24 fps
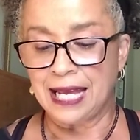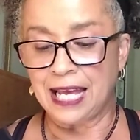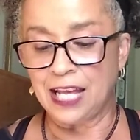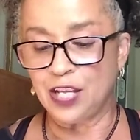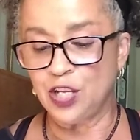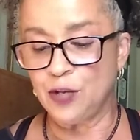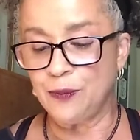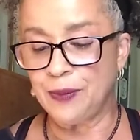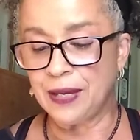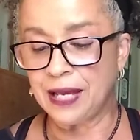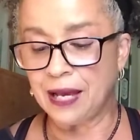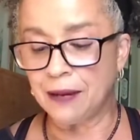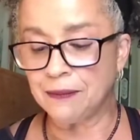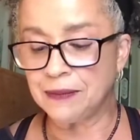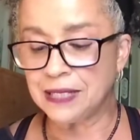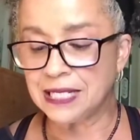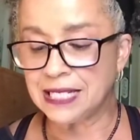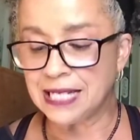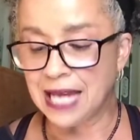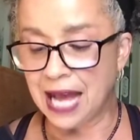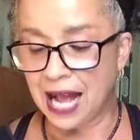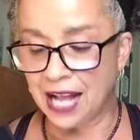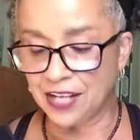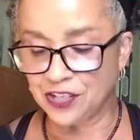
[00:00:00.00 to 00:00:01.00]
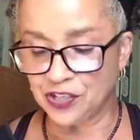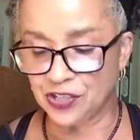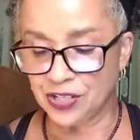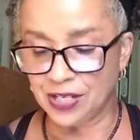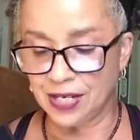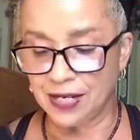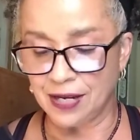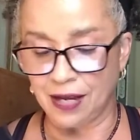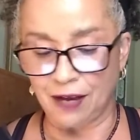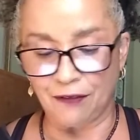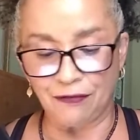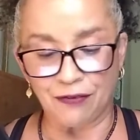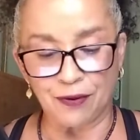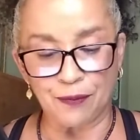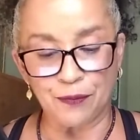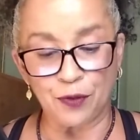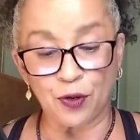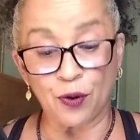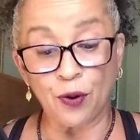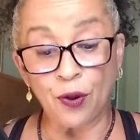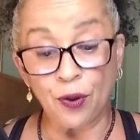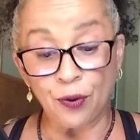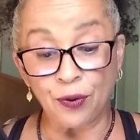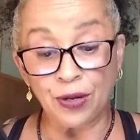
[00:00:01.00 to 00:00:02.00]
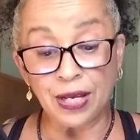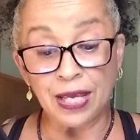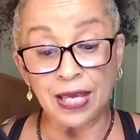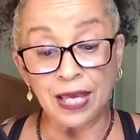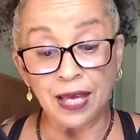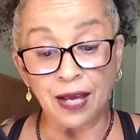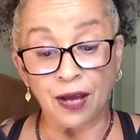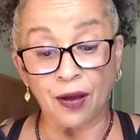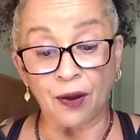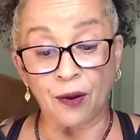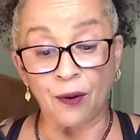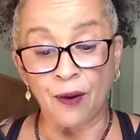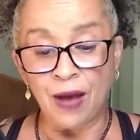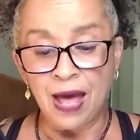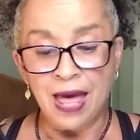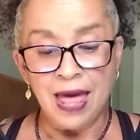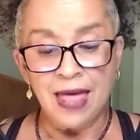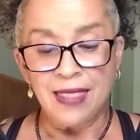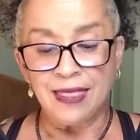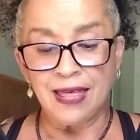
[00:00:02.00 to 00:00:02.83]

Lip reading: can you become detached enough from your own ego